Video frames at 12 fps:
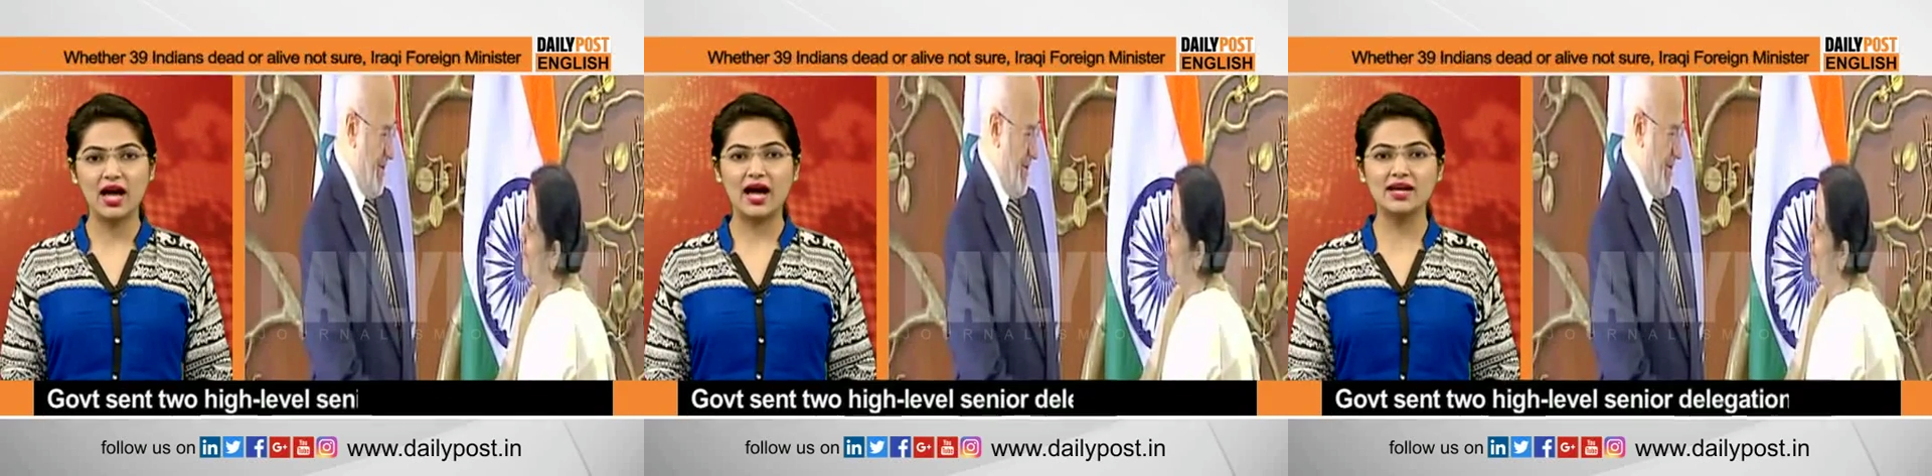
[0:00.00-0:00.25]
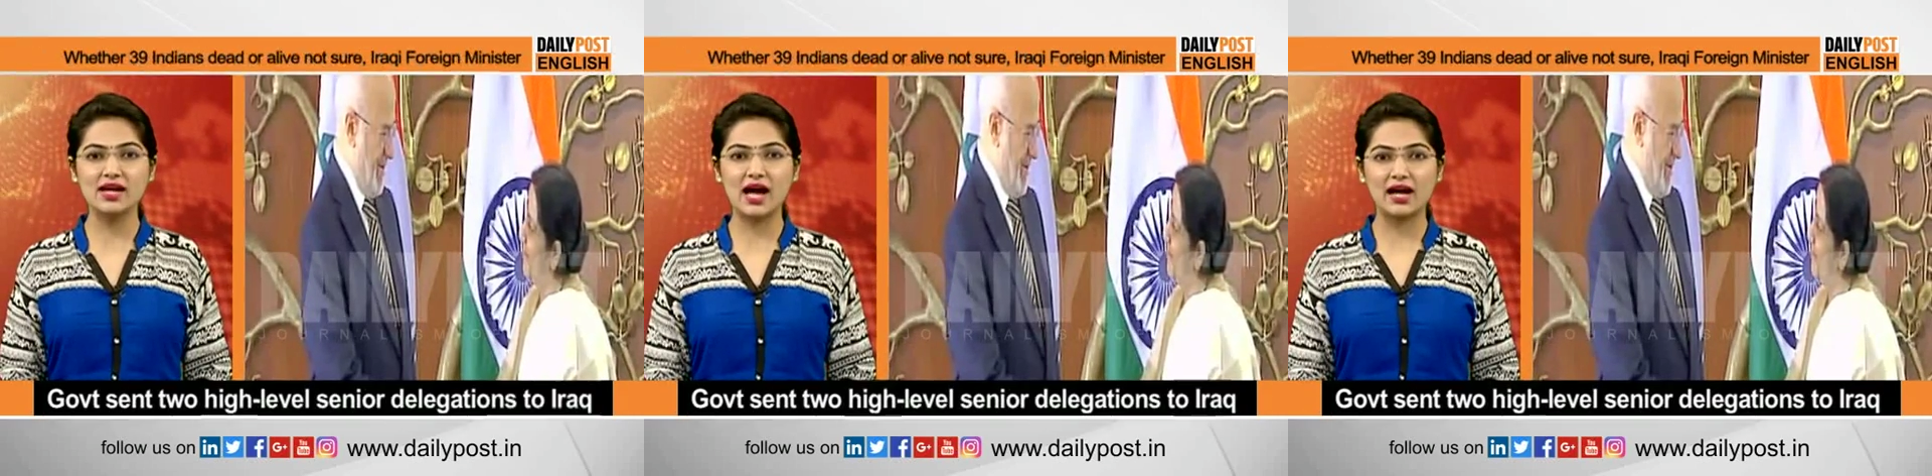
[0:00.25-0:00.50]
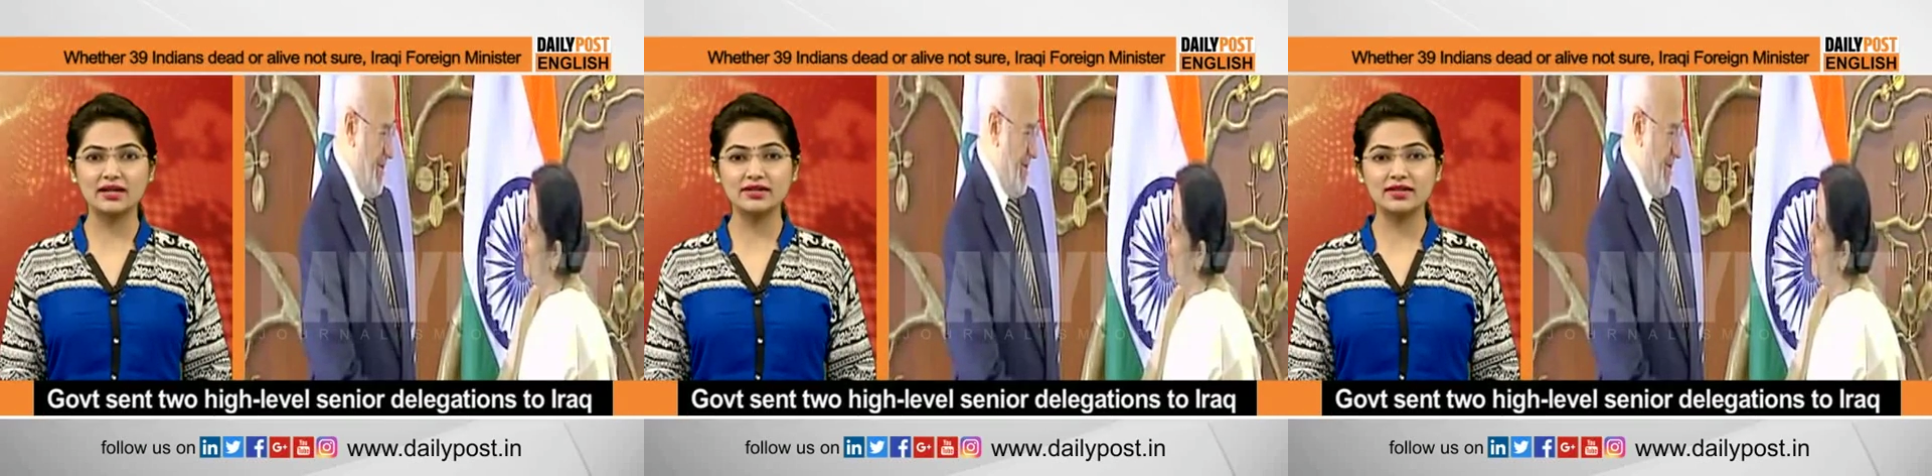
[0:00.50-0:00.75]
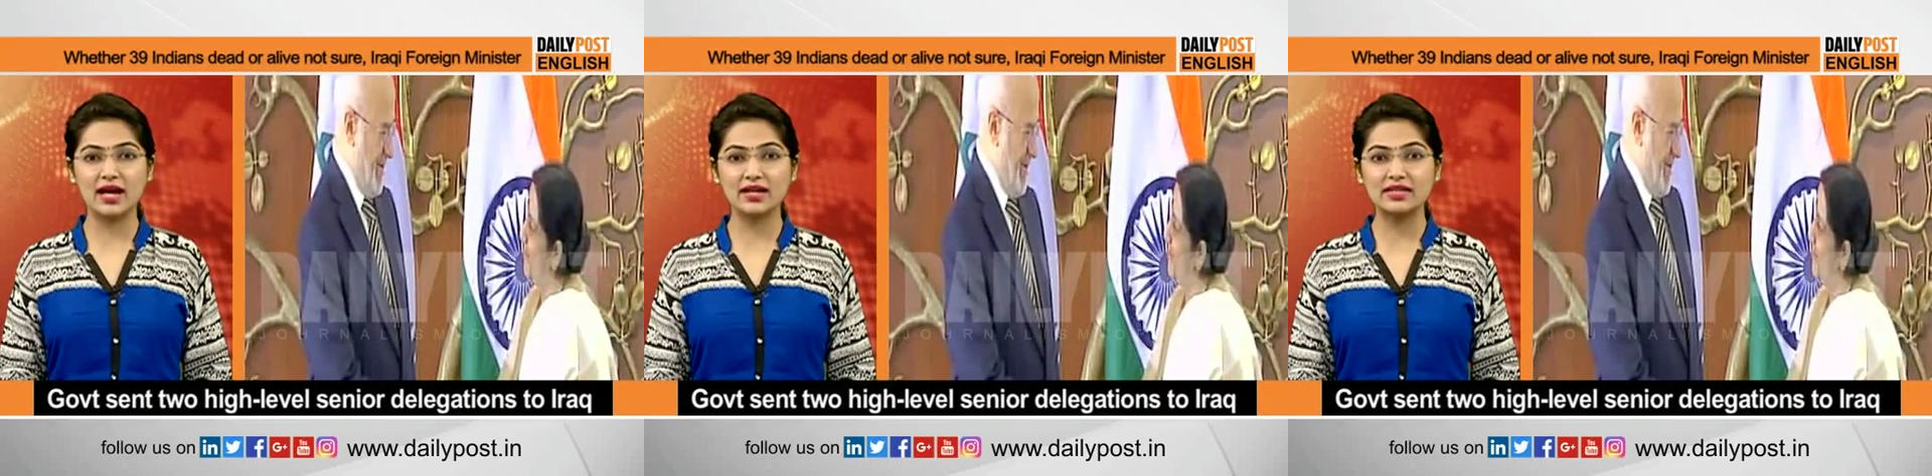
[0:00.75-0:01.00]
and
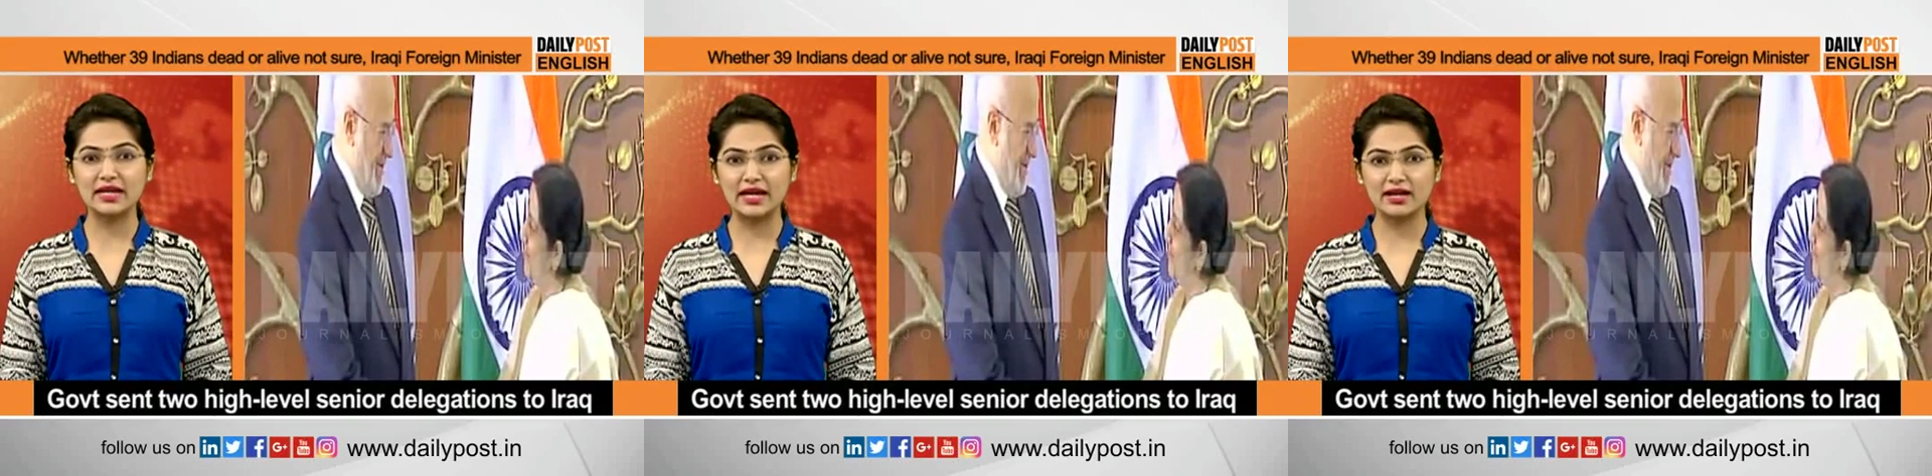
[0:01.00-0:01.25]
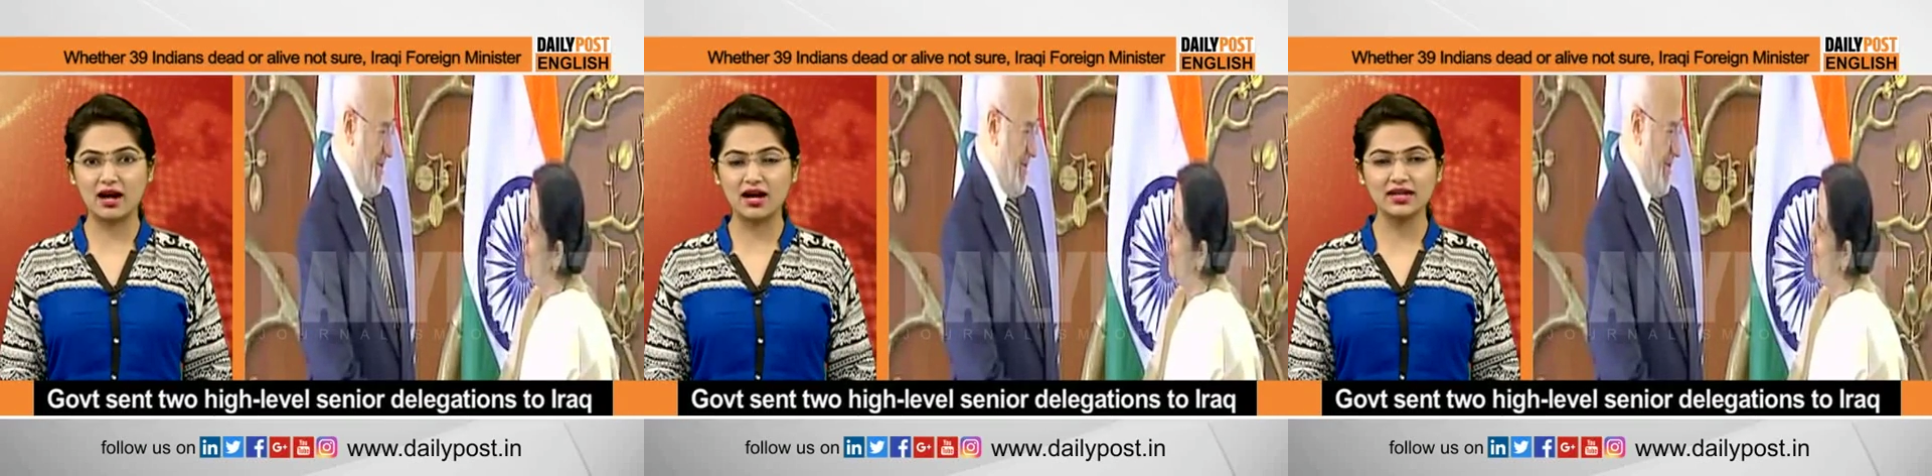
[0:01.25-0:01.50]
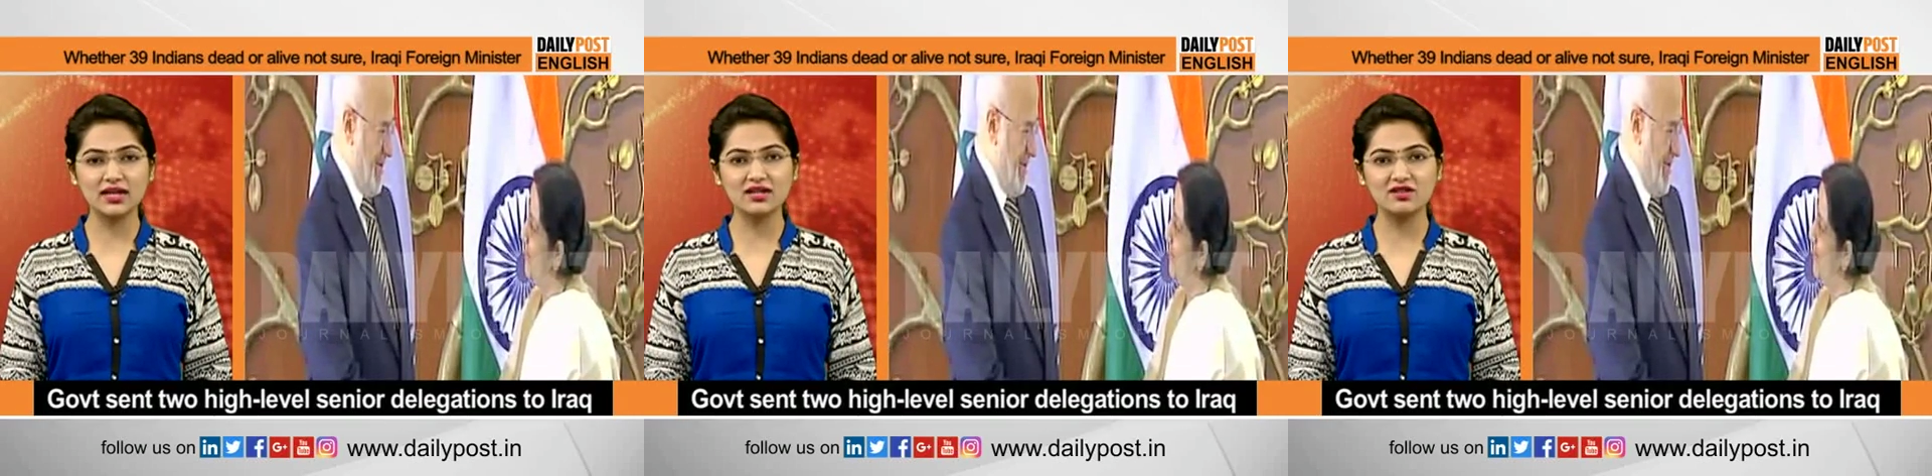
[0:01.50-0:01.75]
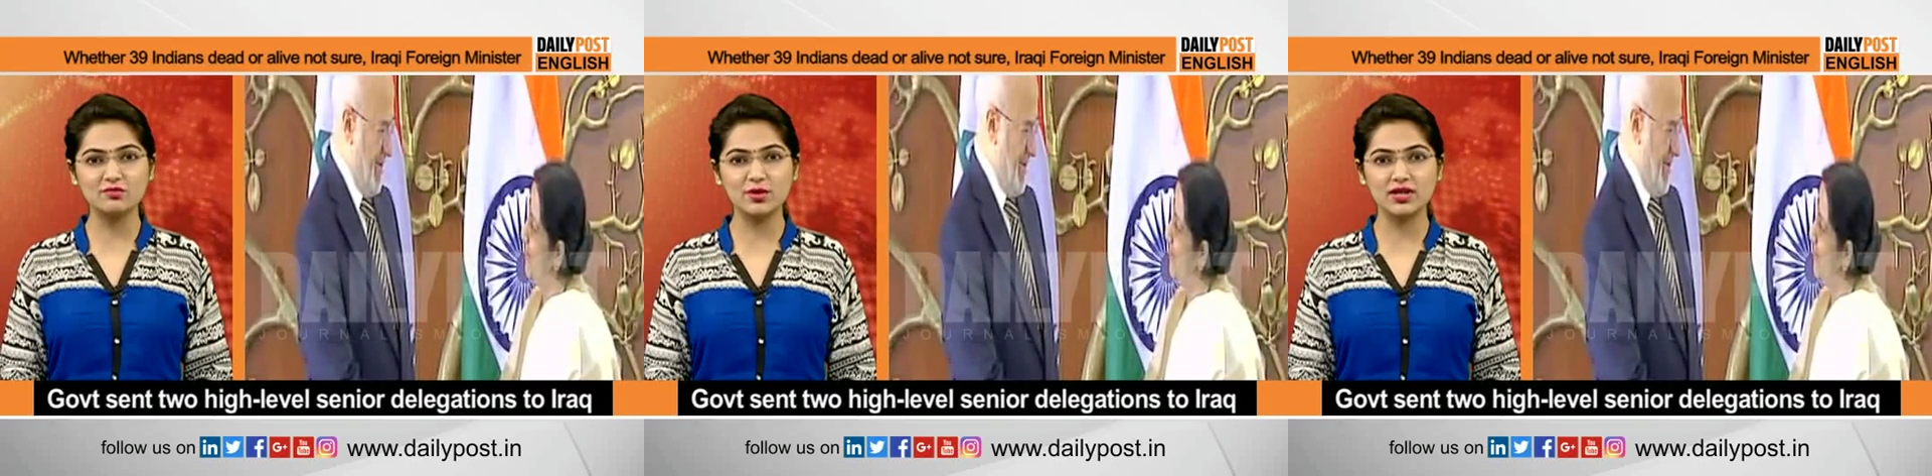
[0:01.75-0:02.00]
added that Iraqi
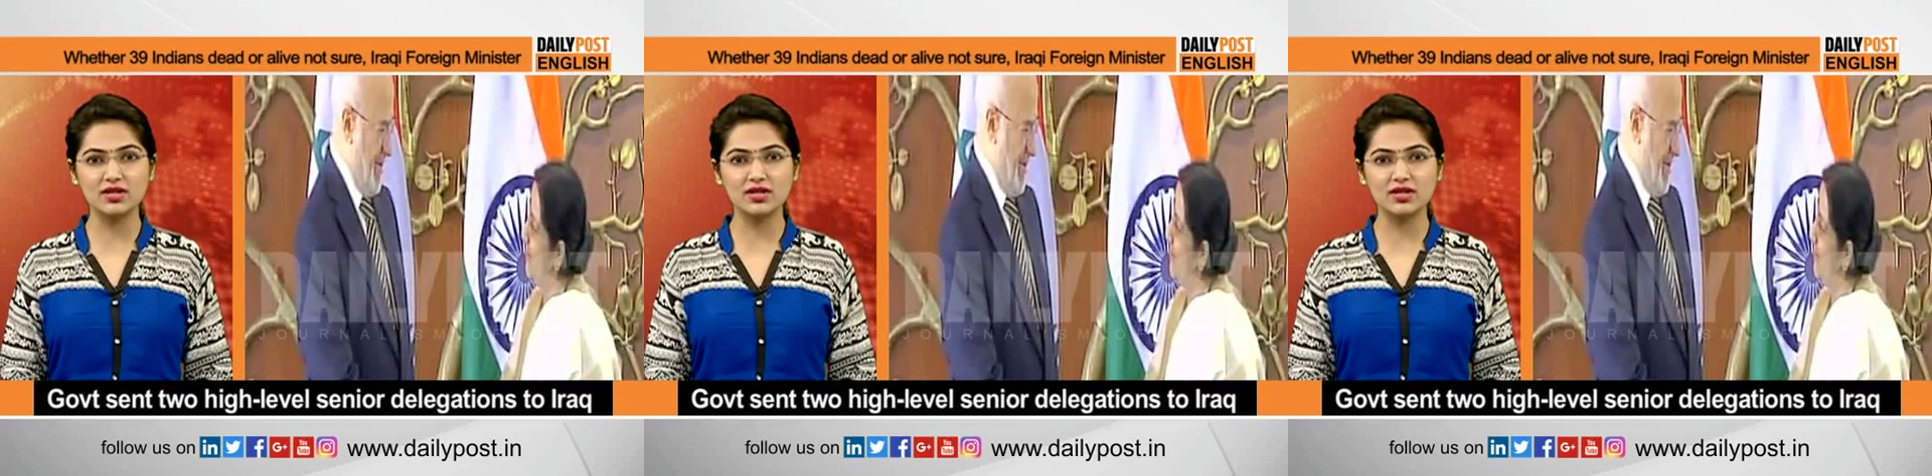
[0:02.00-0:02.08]
government